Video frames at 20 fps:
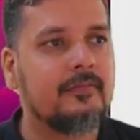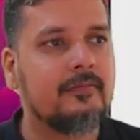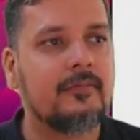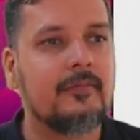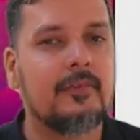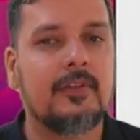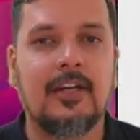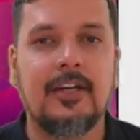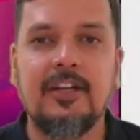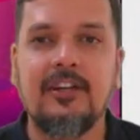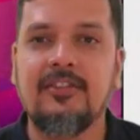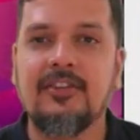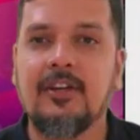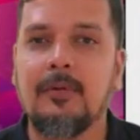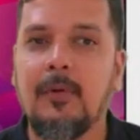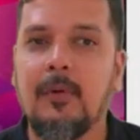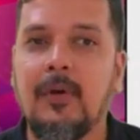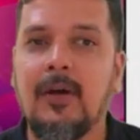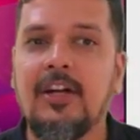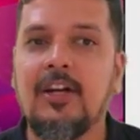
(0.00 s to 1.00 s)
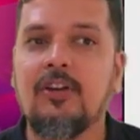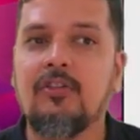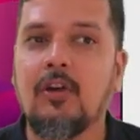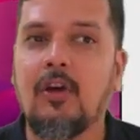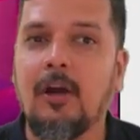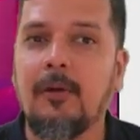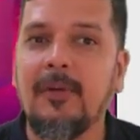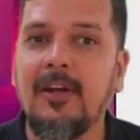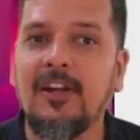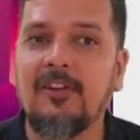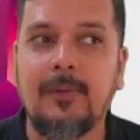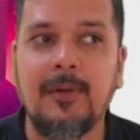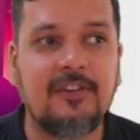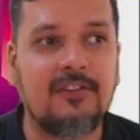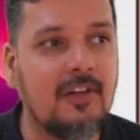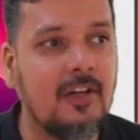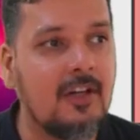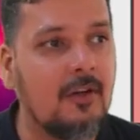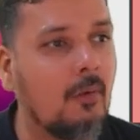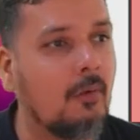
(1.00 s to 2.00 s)
Condition number one, it should not be a
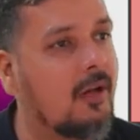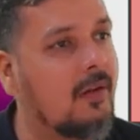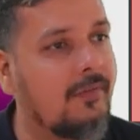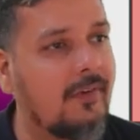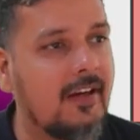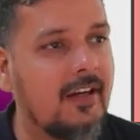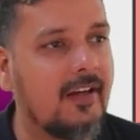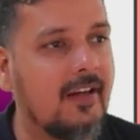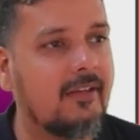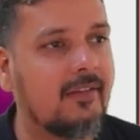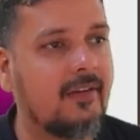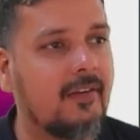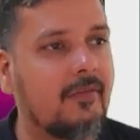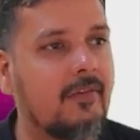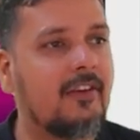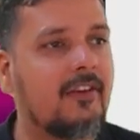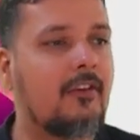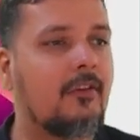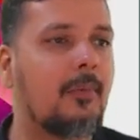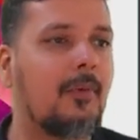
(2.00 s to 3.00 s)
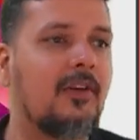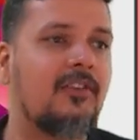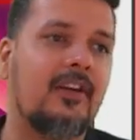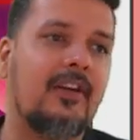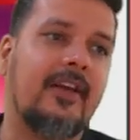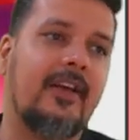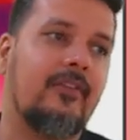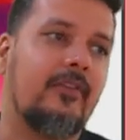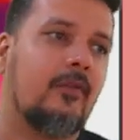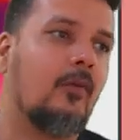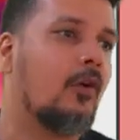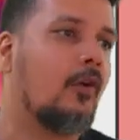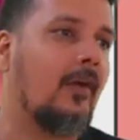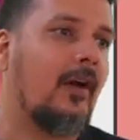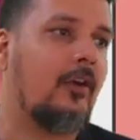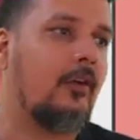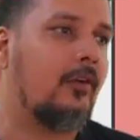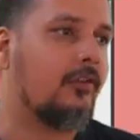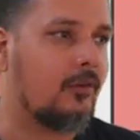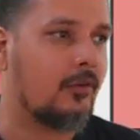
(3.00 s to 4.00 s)
special notified case. If it is a special case, go to
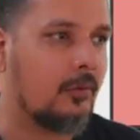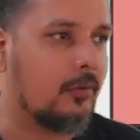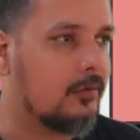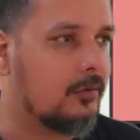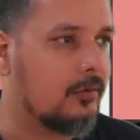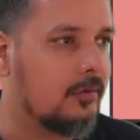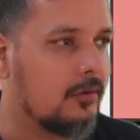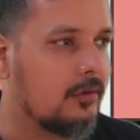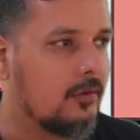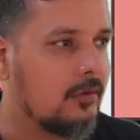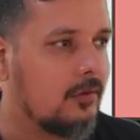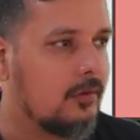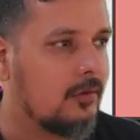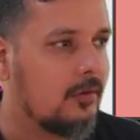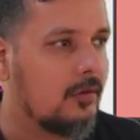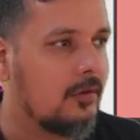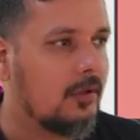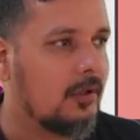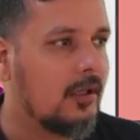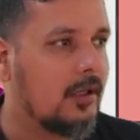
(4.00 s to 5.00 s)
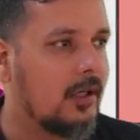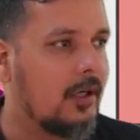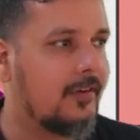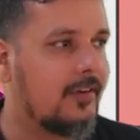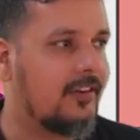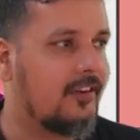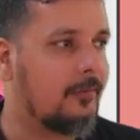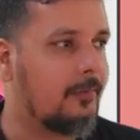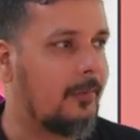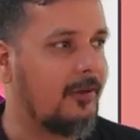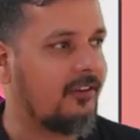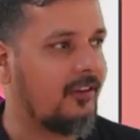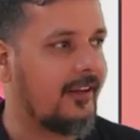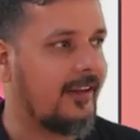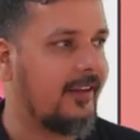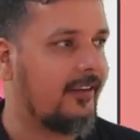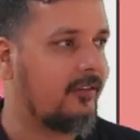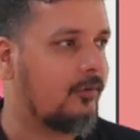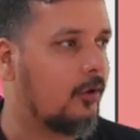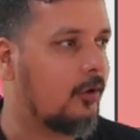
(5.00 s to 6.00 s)
valuation rule. If it is a special
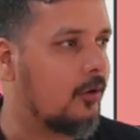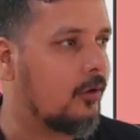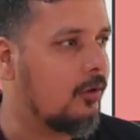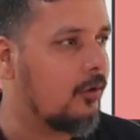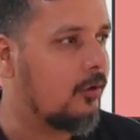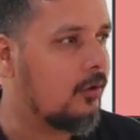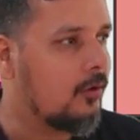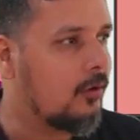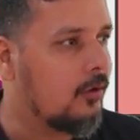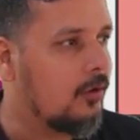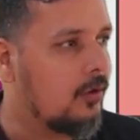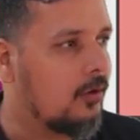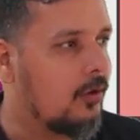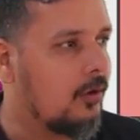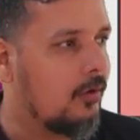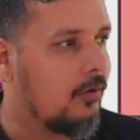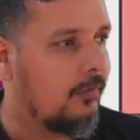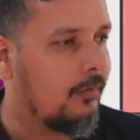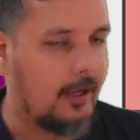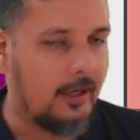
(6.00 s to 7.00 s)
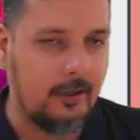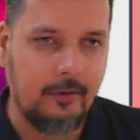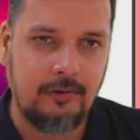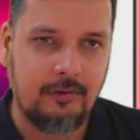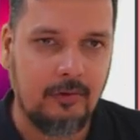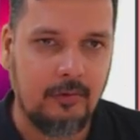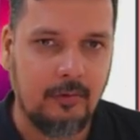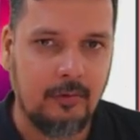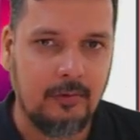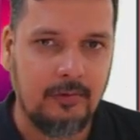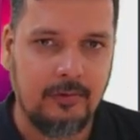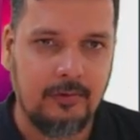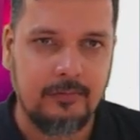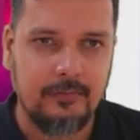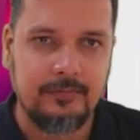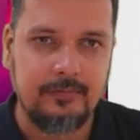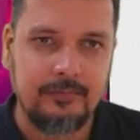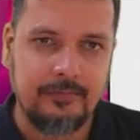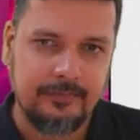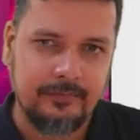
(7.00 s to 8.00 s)
case, go to valuation rules.
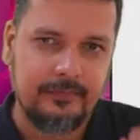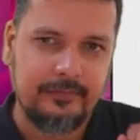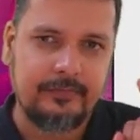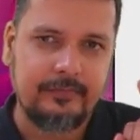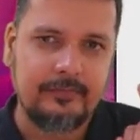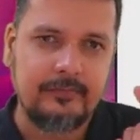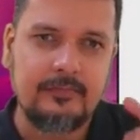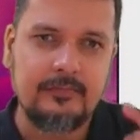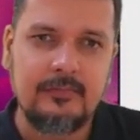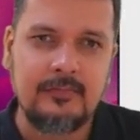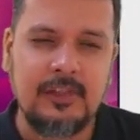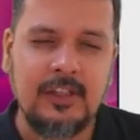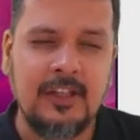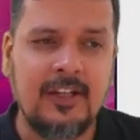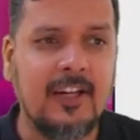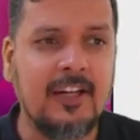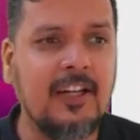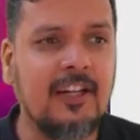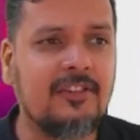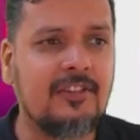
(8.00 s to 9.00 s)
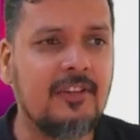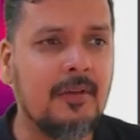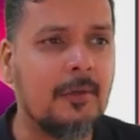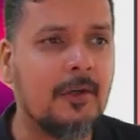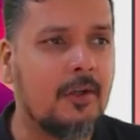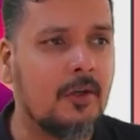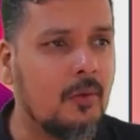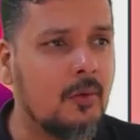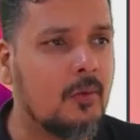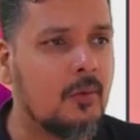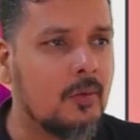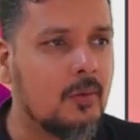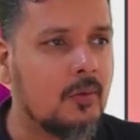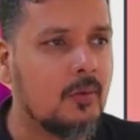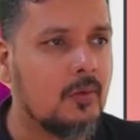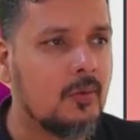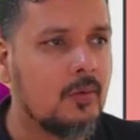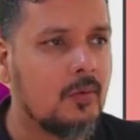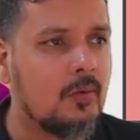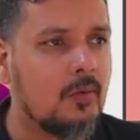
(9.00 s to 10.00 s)
Condition number two,
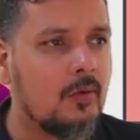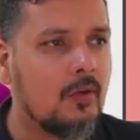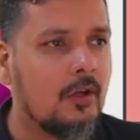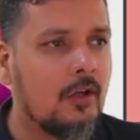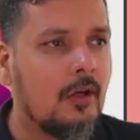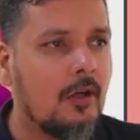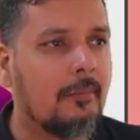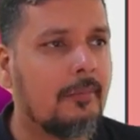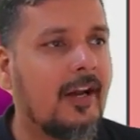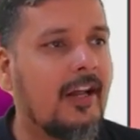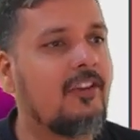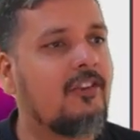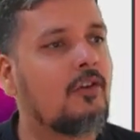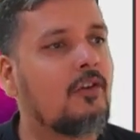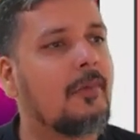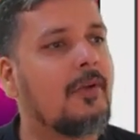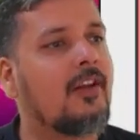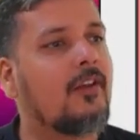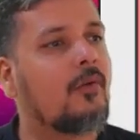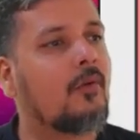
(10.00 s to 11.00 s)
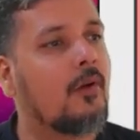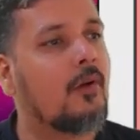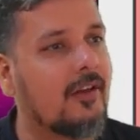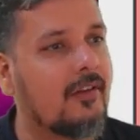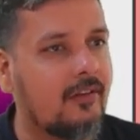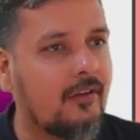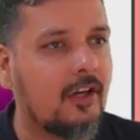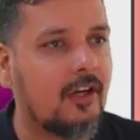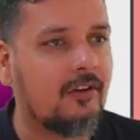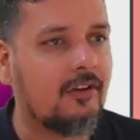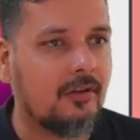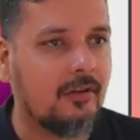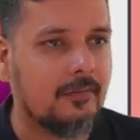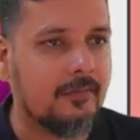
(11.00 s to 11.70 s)
price should be the sole consideration.